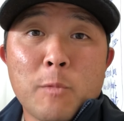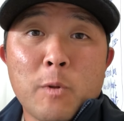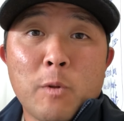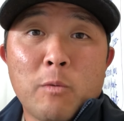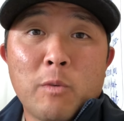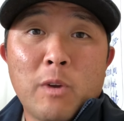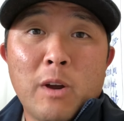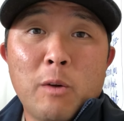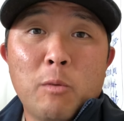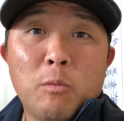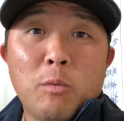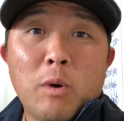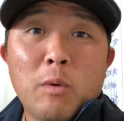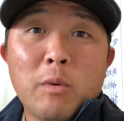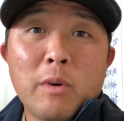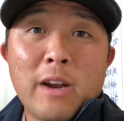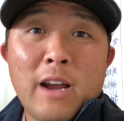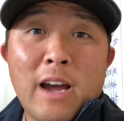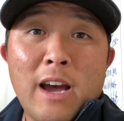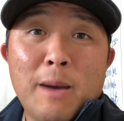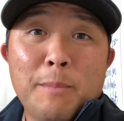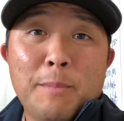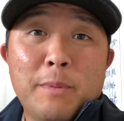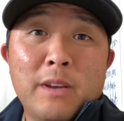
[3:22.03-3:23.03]
right, what would
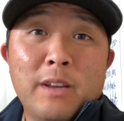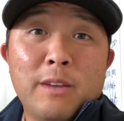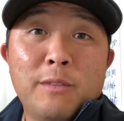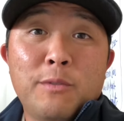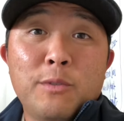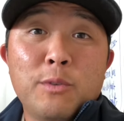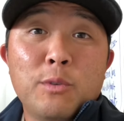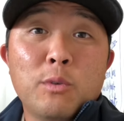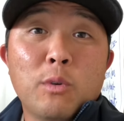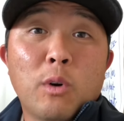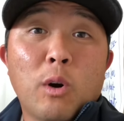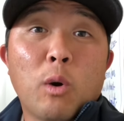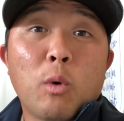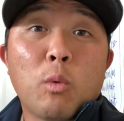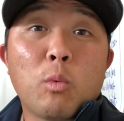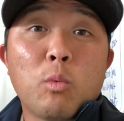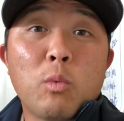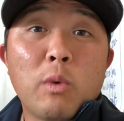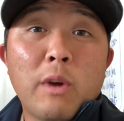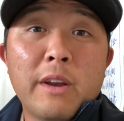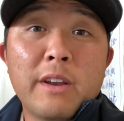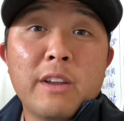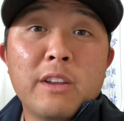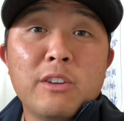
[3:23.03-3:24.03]
happen if you
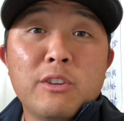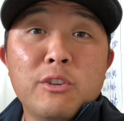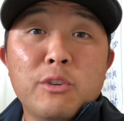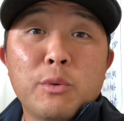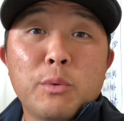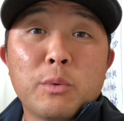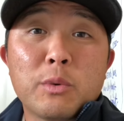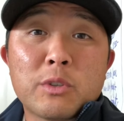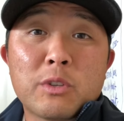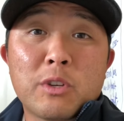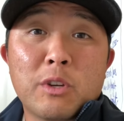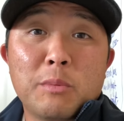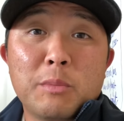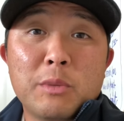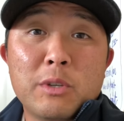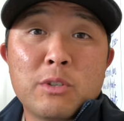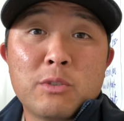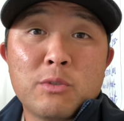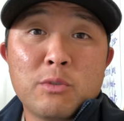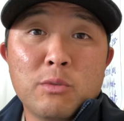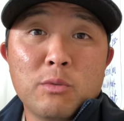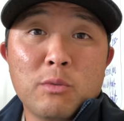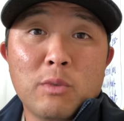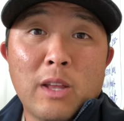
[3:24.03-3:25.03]
already knew it was going to be true?